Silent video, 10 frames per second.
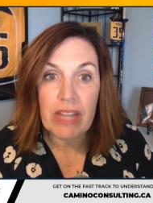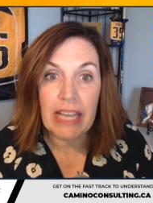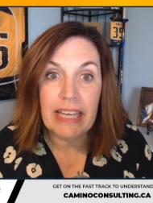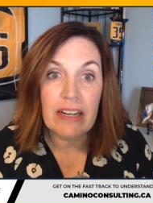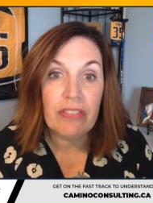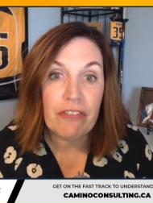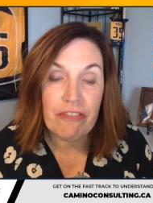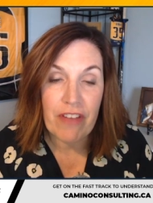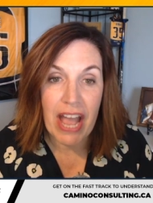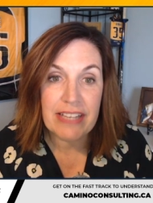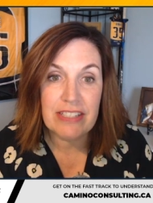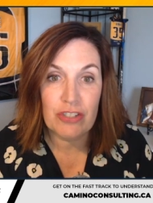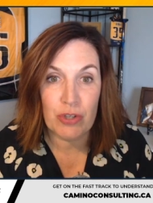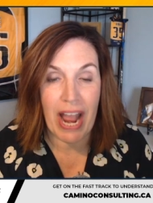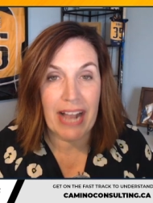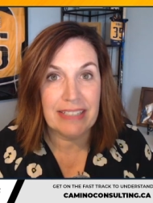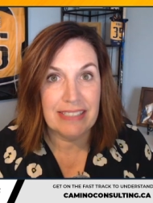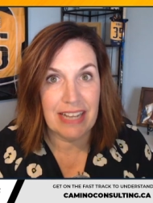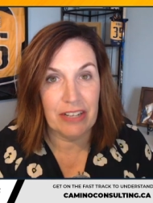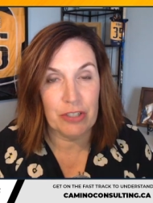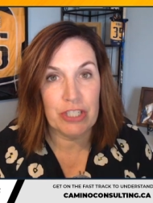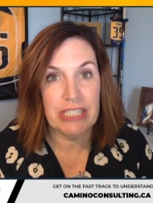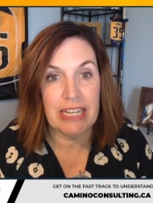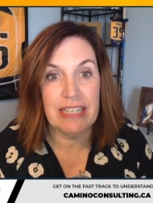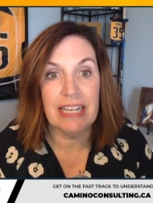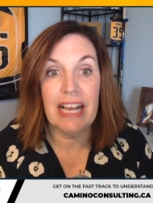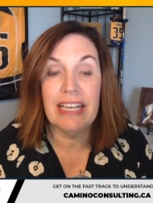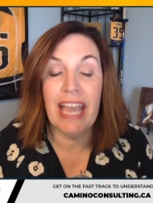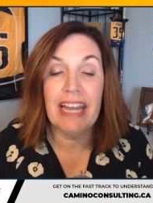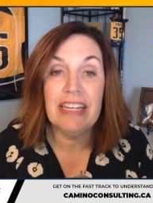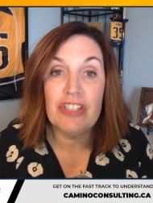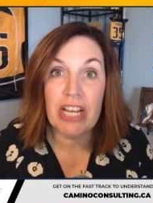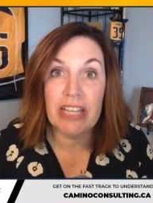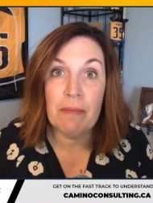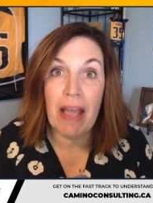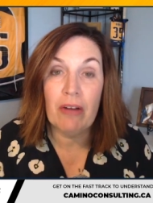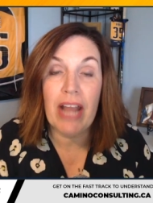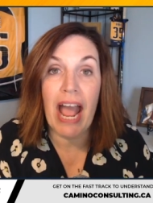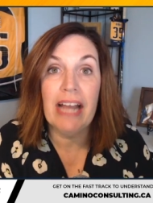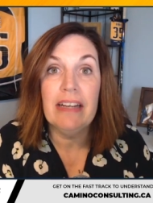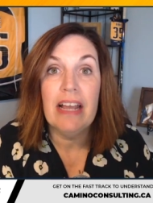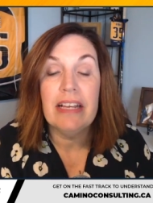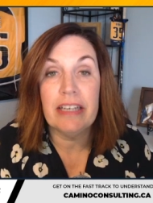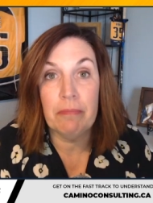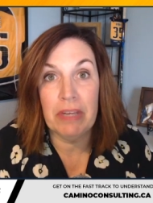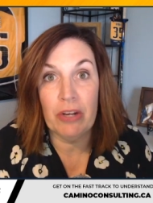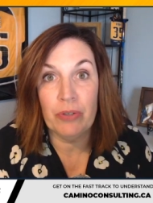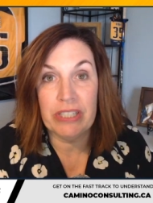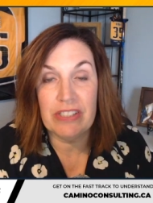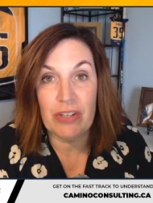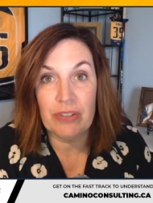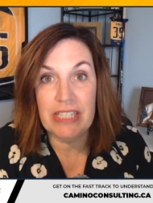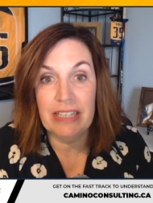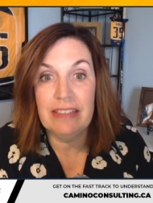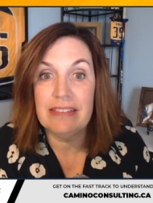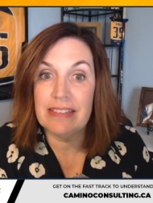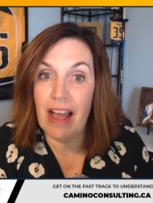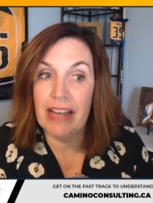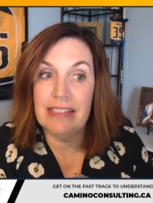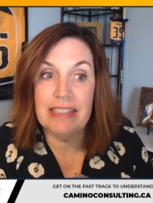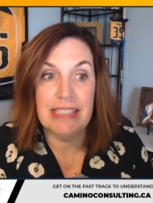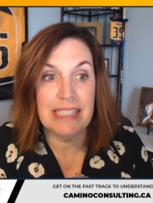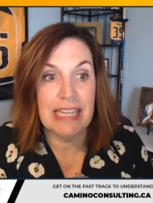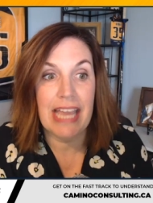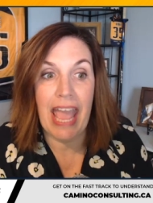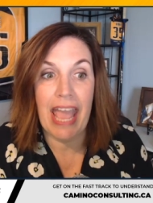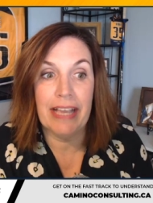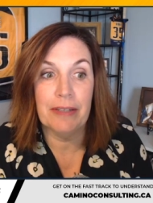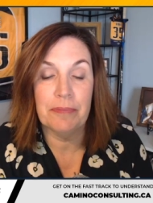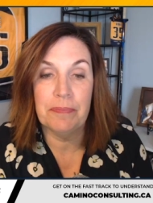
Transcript: and get on the fast track to understanding. Again, check them out at caminoconsulting.ca.